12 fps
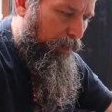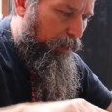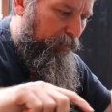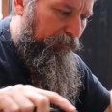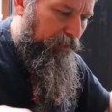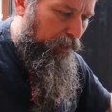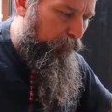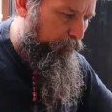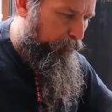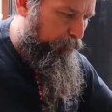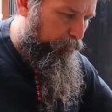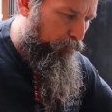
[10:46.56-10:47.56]
Uh, we've got
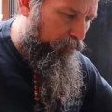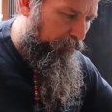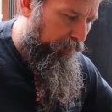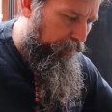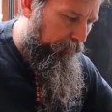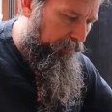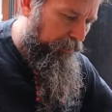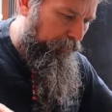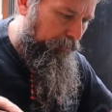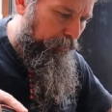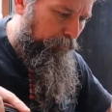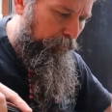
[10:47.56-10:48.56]
more volume in
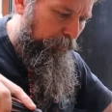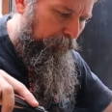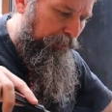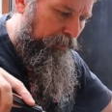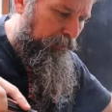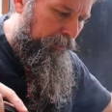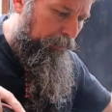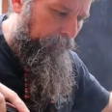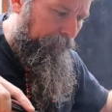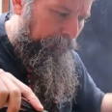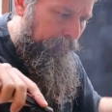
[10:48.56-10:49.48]
here than what we put in there.